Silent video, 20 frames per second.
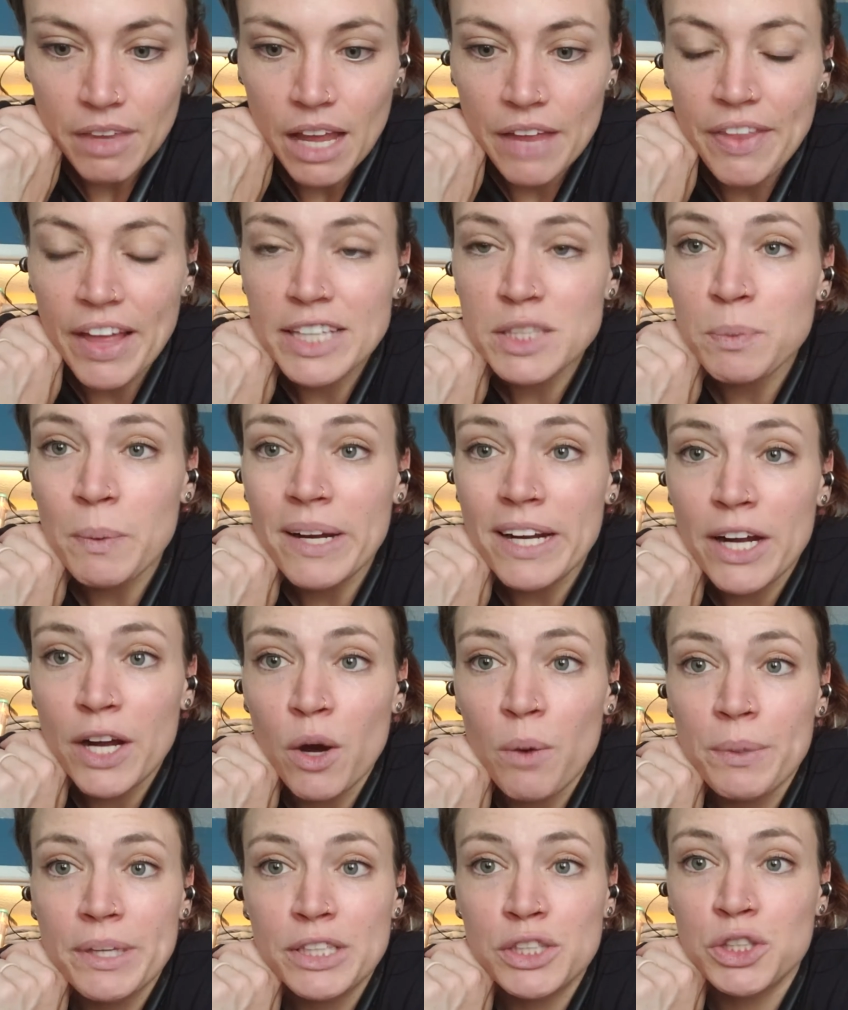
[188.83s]
That's why I
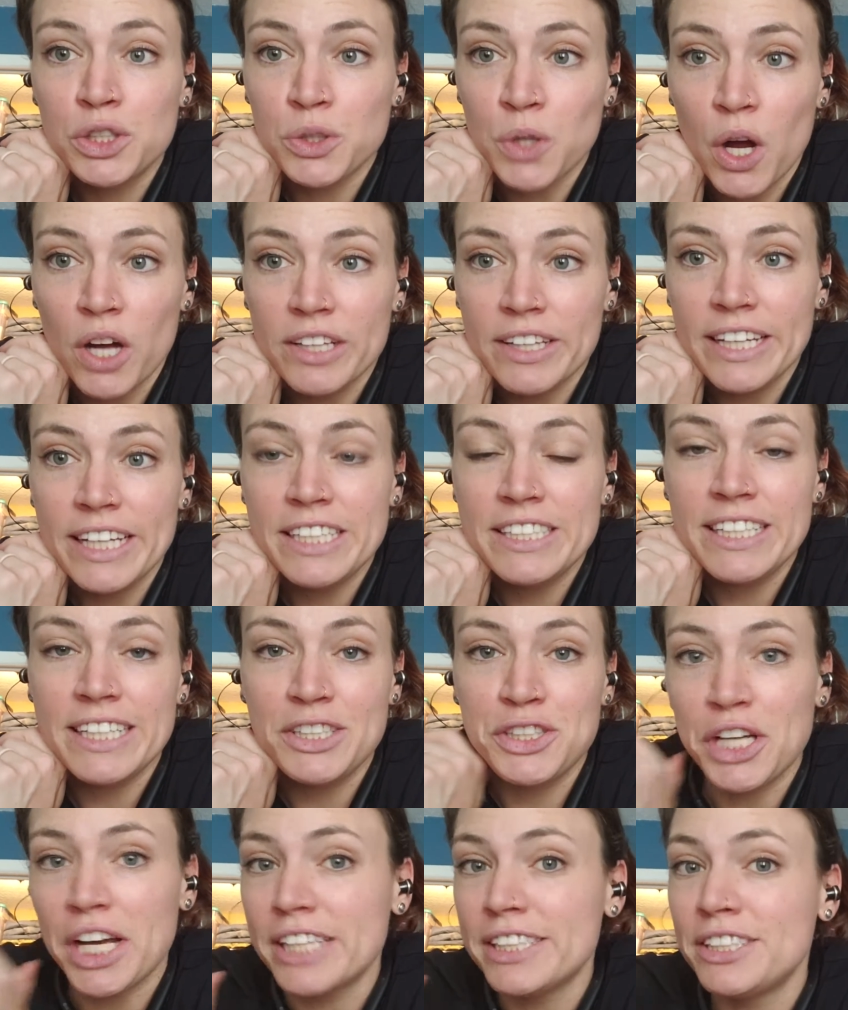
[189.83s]
always strongly
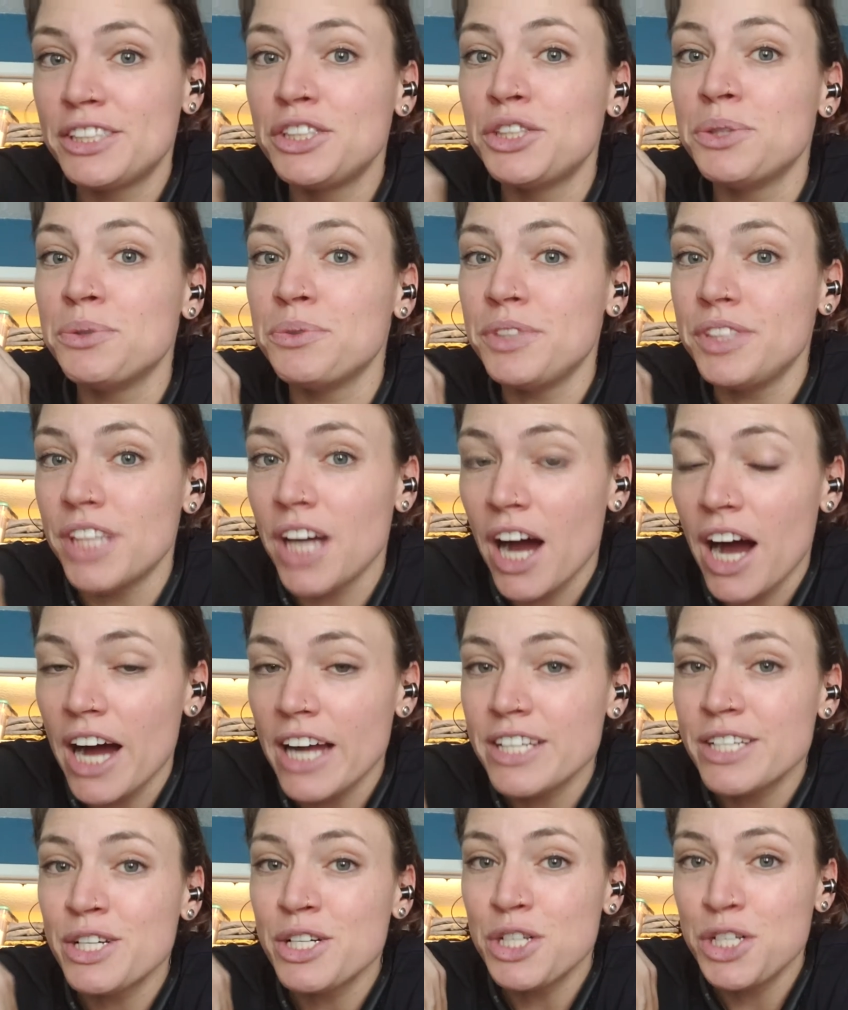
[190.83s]
suggest to
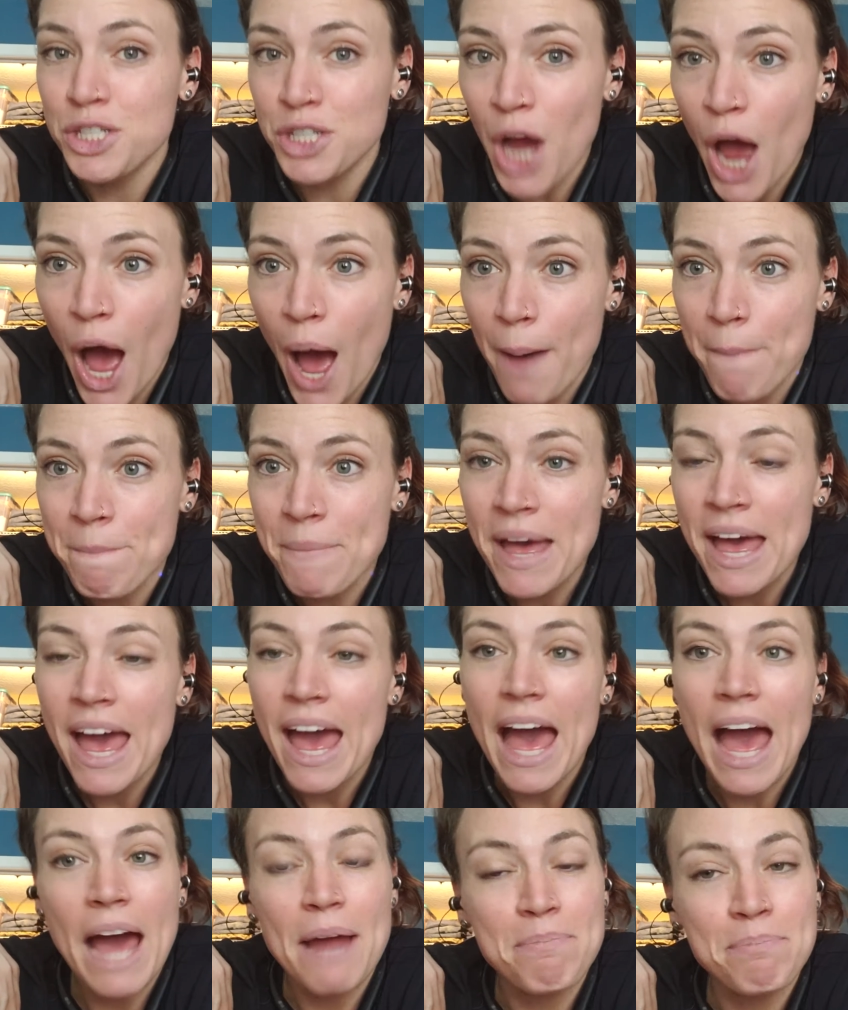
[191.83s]
not shop
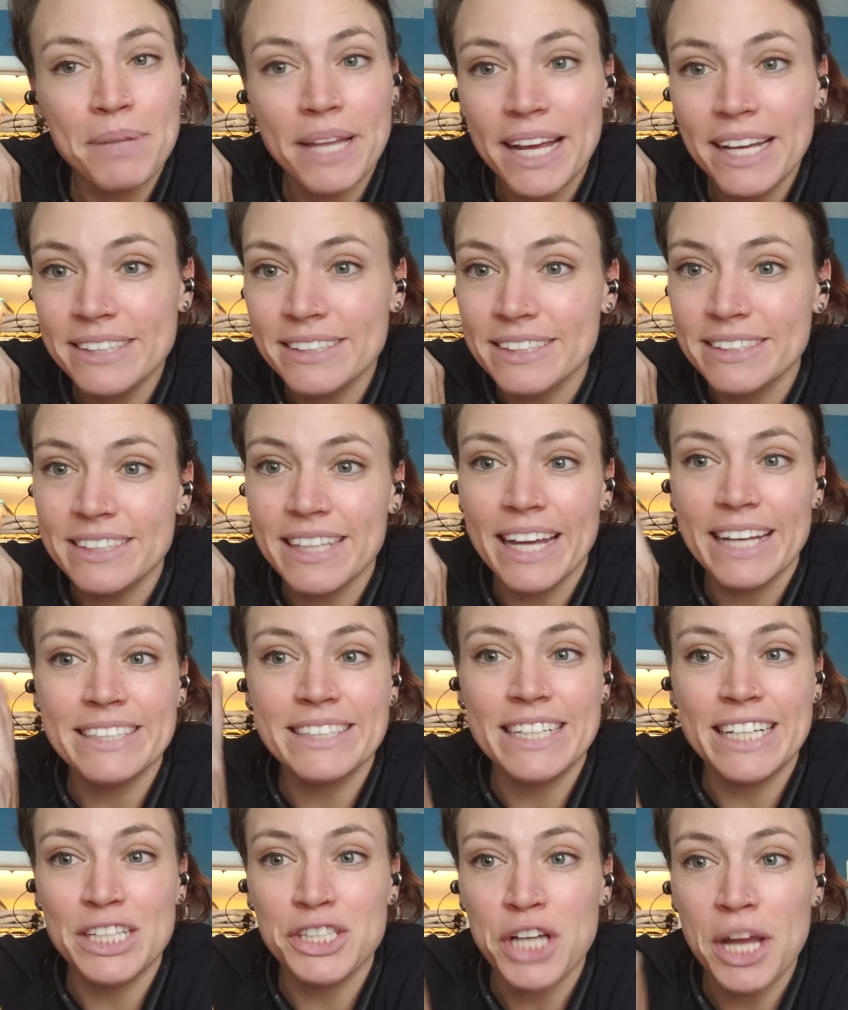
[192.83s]
at places like
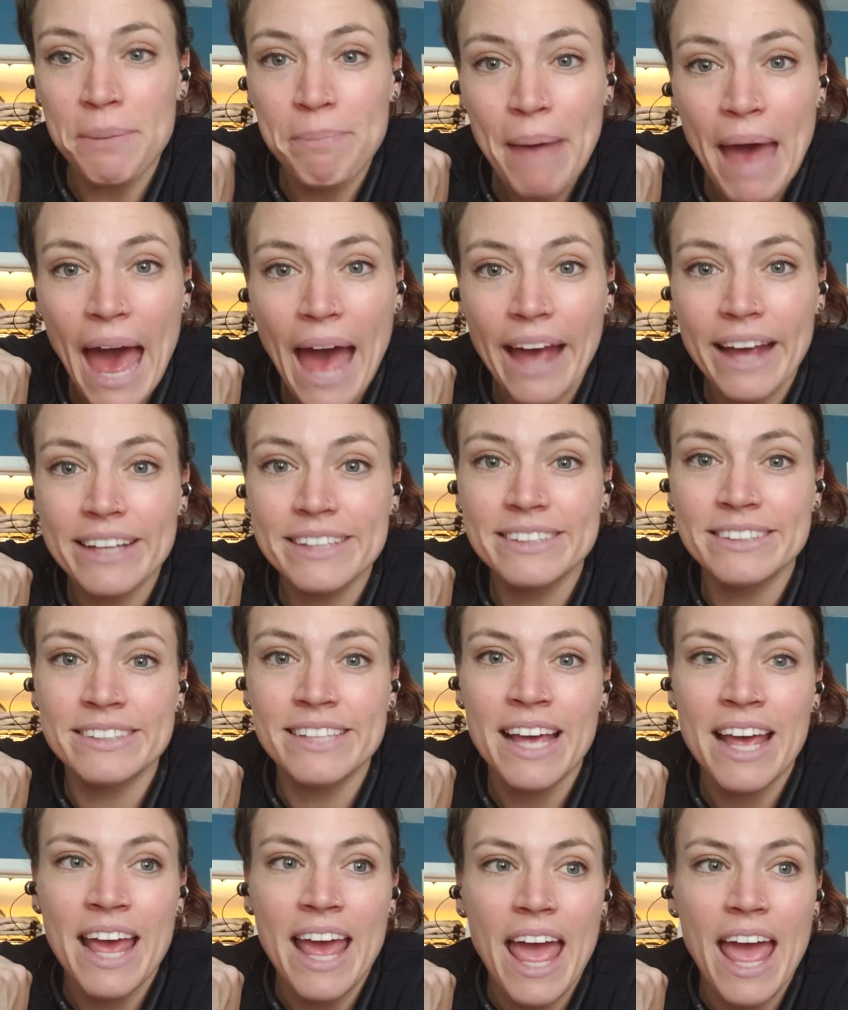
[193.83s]
TJ Maxx